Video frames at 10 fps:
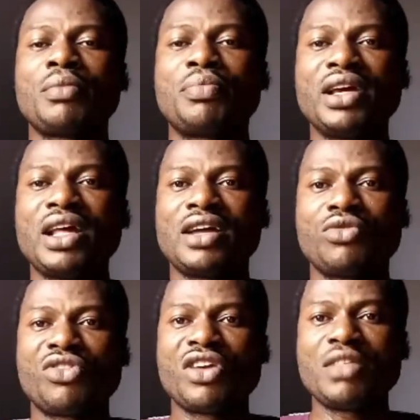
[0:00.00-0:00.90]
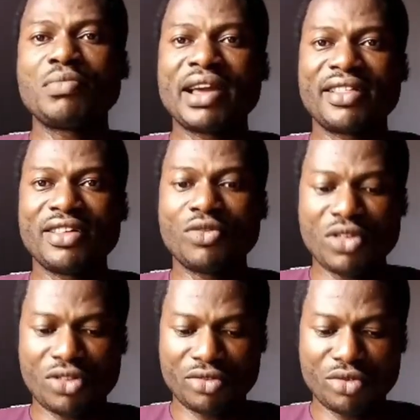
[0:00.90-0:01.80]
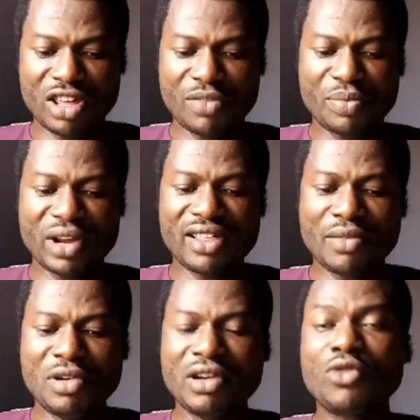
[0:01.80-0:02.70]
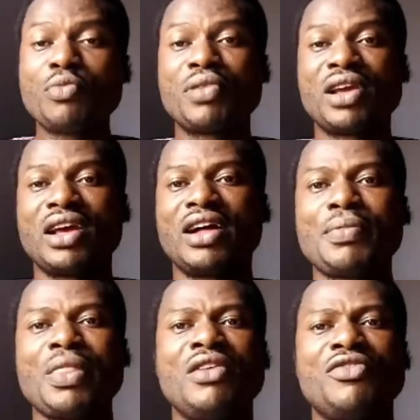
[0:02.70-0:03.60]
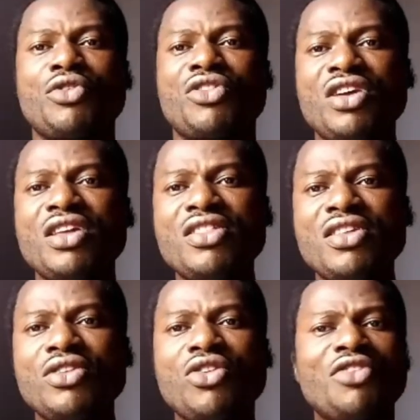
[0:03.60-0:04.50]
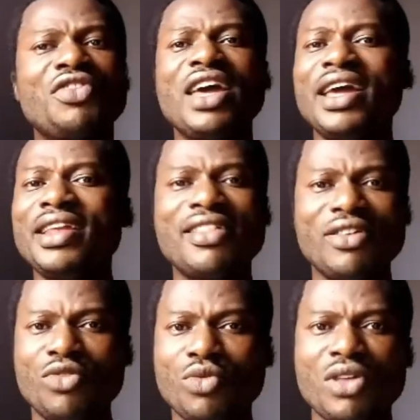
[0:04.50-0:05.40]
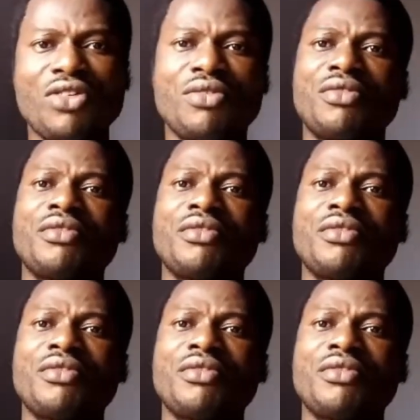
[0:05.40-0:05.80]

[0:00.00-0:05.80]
Prayer to change my situation. Today's prayer is a miracle prayer for changing of any situation.